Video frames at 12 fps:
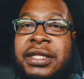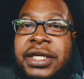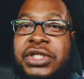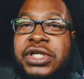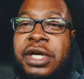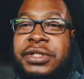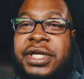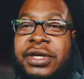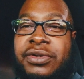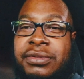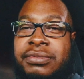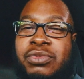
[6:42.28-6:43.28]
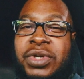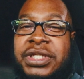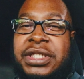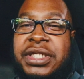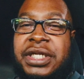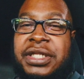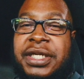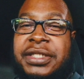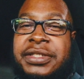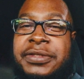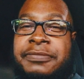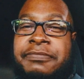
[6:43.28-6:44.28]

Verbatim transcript: I'll let y'all know what the deal is.